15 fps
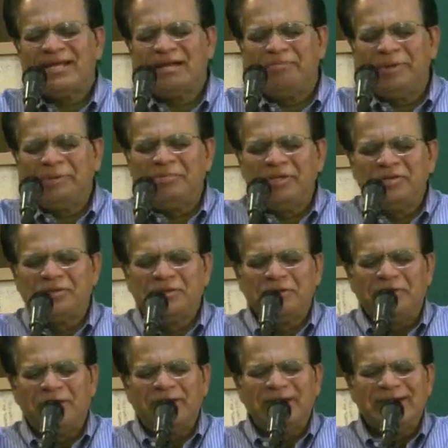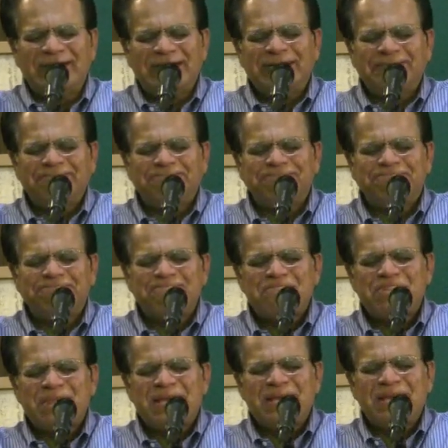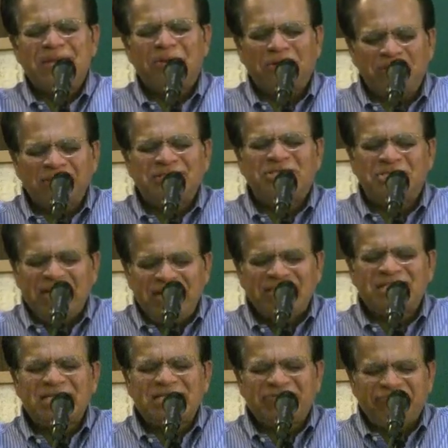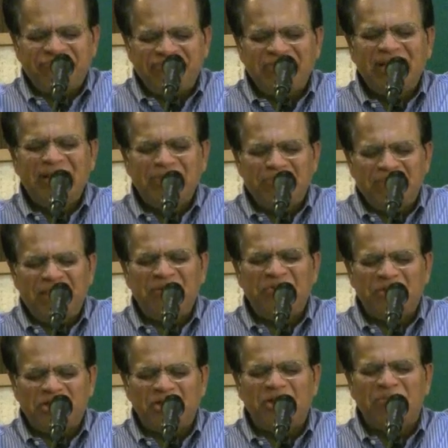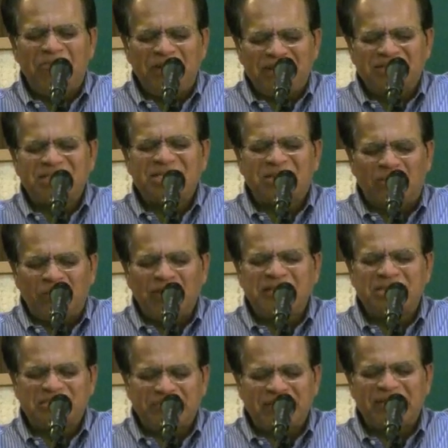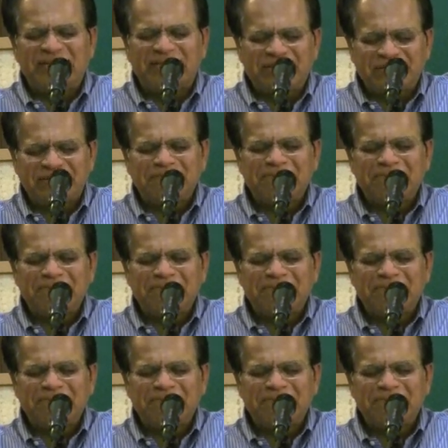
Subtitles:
commitment to the Lord. Lord Jesus, fill me with Your blessed Holy Spirit.